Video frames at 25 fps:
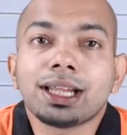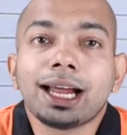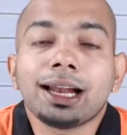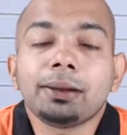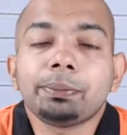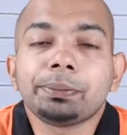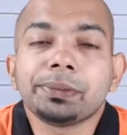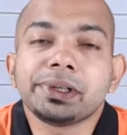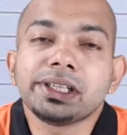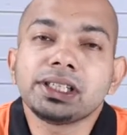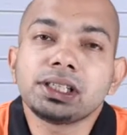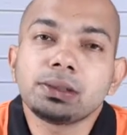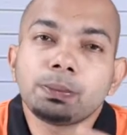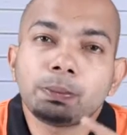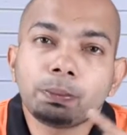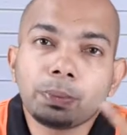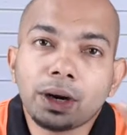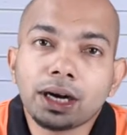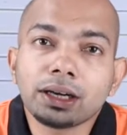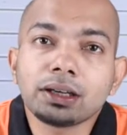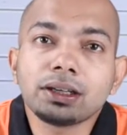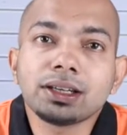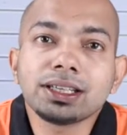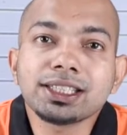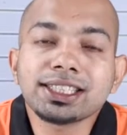That means
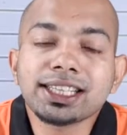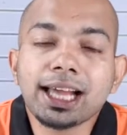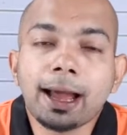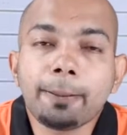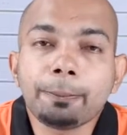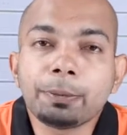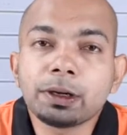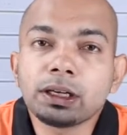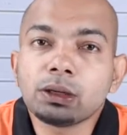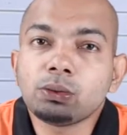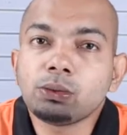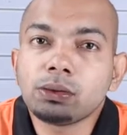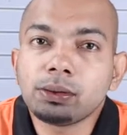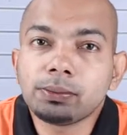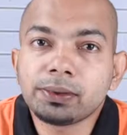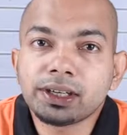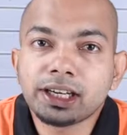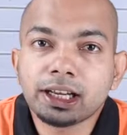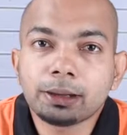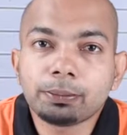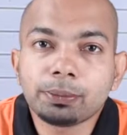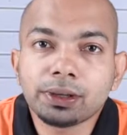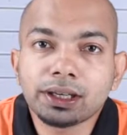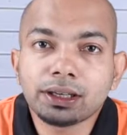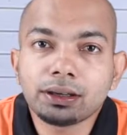partner's capital will be
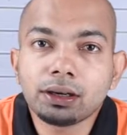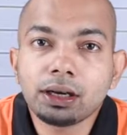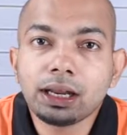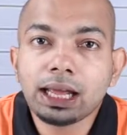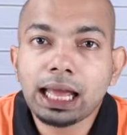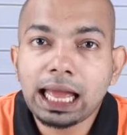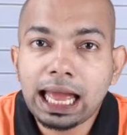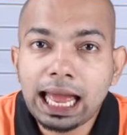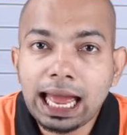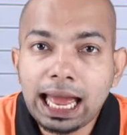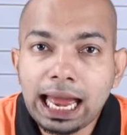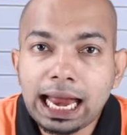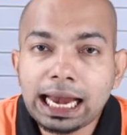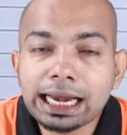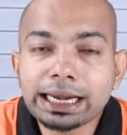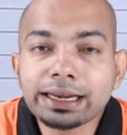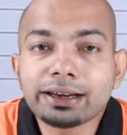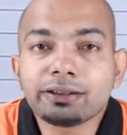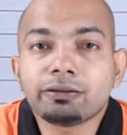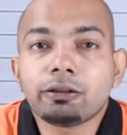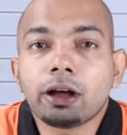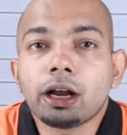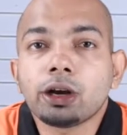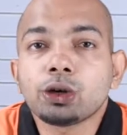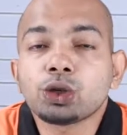debited and
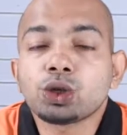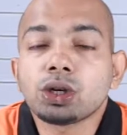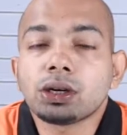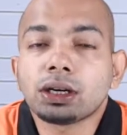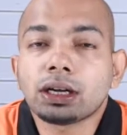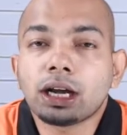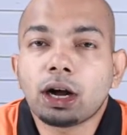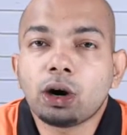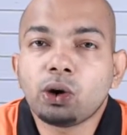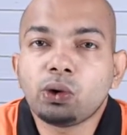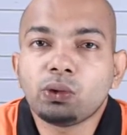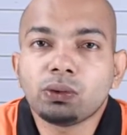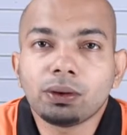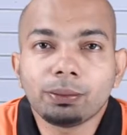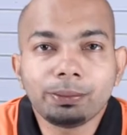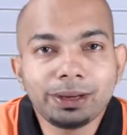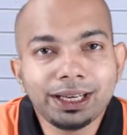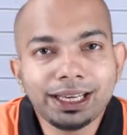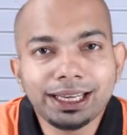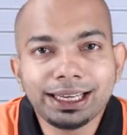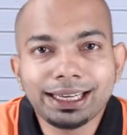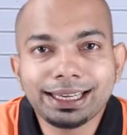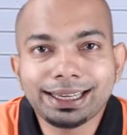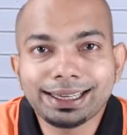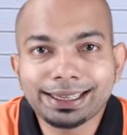revaluation account will
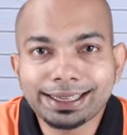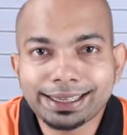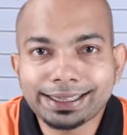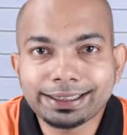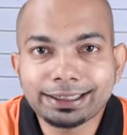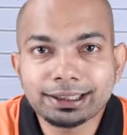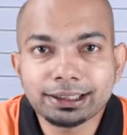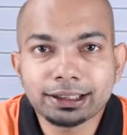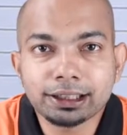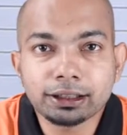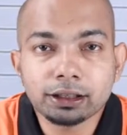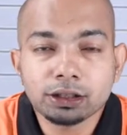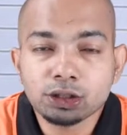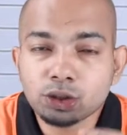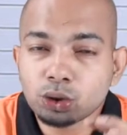be credited.